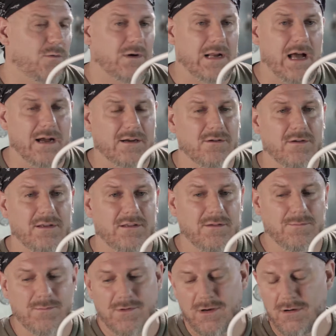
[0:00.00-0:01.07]
we're not going to
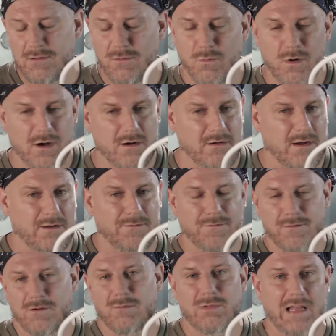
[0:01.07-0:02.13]
turn the water on
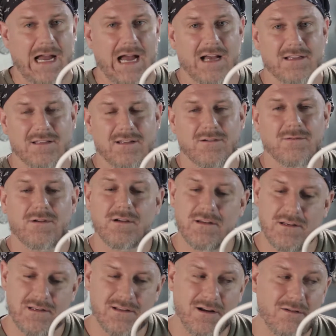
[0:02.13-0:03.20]
full blast. We're going to
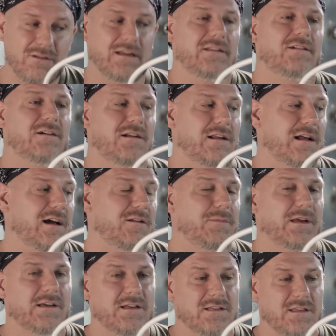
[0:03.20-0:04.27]
slowly turn it on
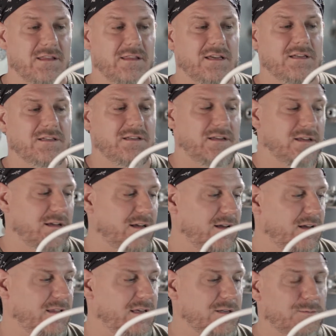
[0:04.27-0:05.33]
because this
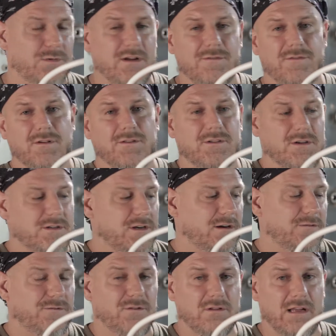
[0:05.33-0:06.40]
these pre-filters are
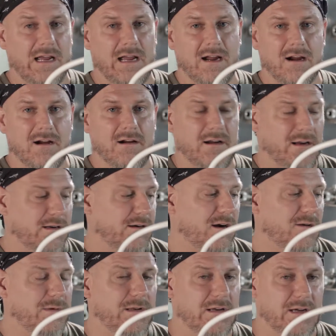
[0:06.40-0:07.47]
full of air and
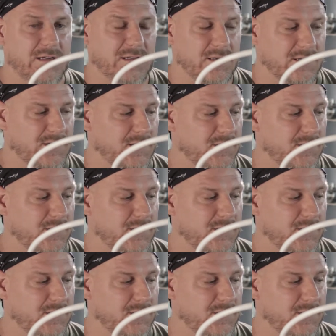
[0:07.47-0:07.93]
carbon dust. So